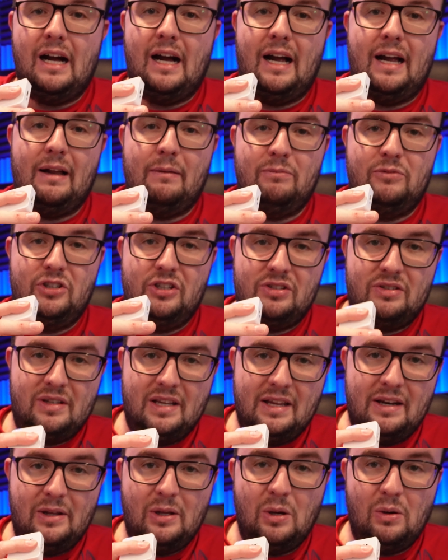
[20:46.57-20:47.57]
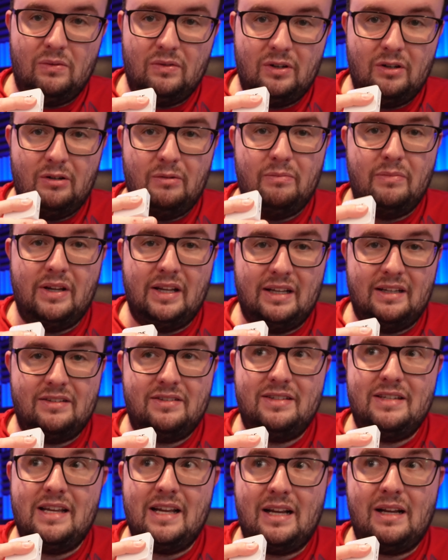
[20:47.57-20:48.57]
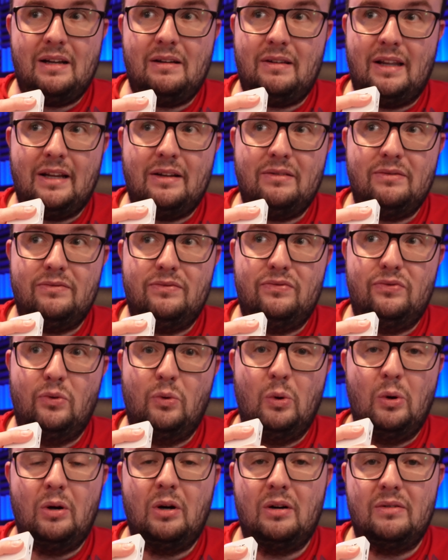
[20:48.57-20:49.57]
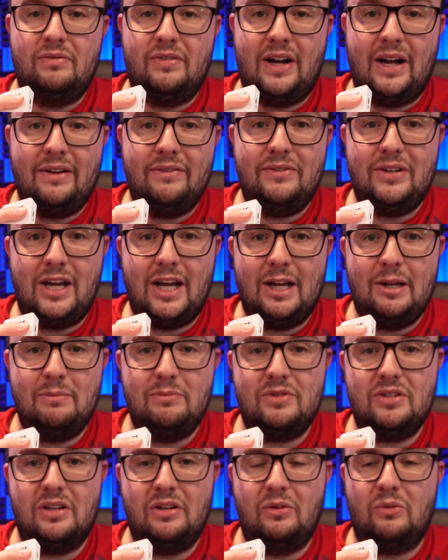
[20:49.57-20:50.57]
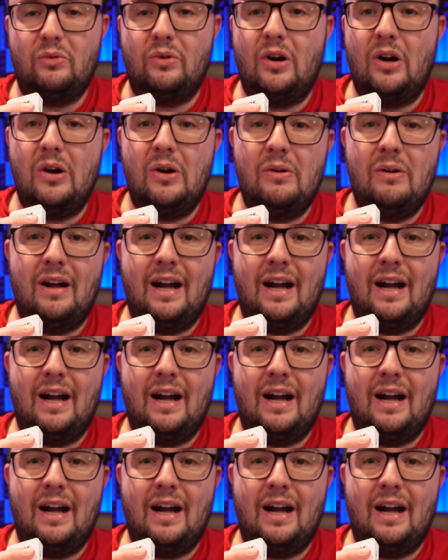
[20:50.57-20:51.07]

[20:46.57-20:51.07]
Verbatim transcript: I'm just getting over being sick like four or five times in a row.